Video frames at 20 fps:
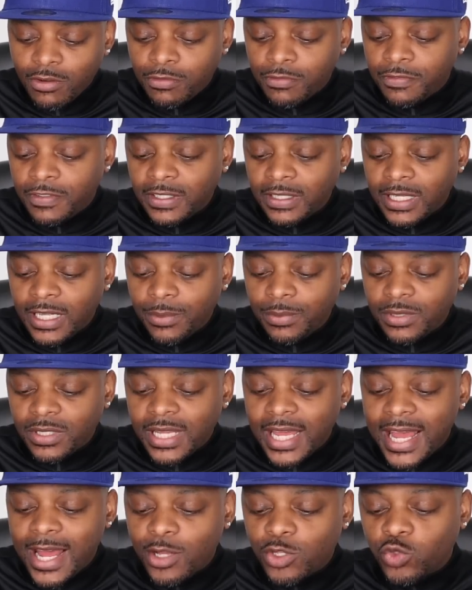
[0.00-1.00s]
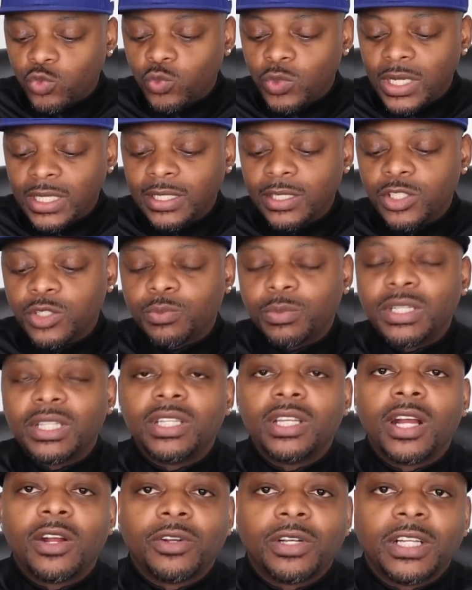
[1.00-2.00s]
Phillips as well as
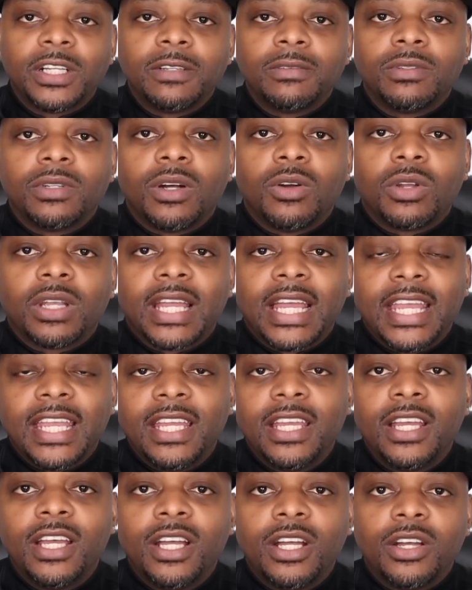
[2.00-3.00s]
moderna okay